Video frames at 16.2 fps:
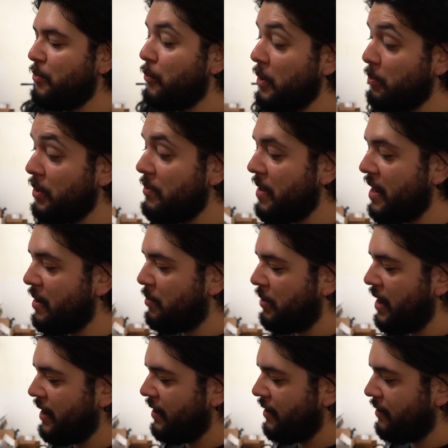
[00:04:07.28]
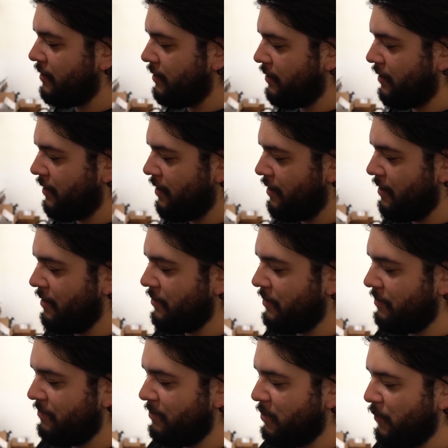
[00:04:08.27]
we pre-made a bracket
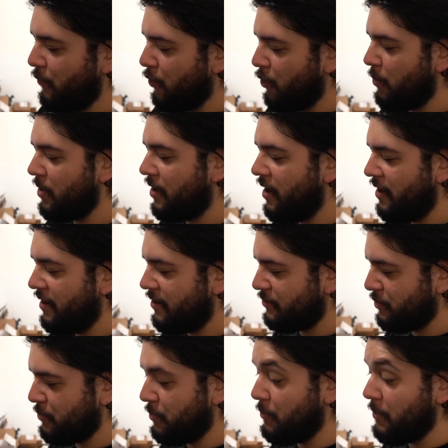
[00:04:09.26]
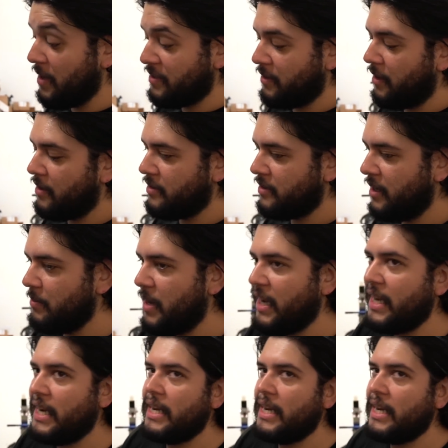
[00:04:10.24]
before Omar got here, so we wouldn't waste a lot of time making